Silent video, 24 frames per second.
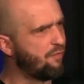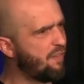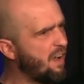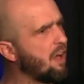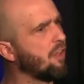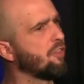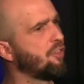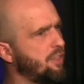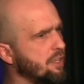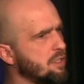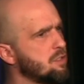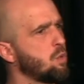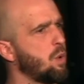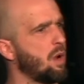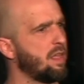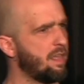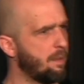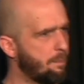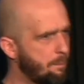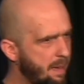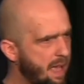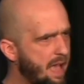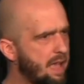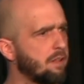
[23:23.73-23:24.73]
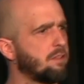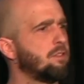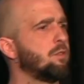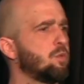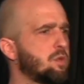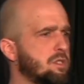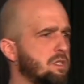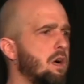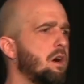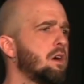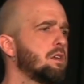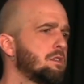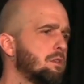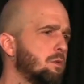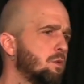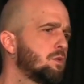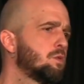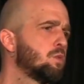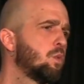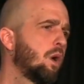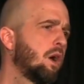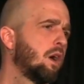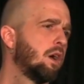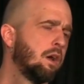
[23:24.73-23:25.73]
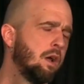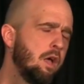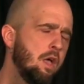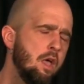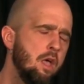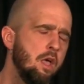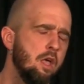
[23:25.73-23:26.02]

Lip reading: felt this way, that Madison, Wisconsin was where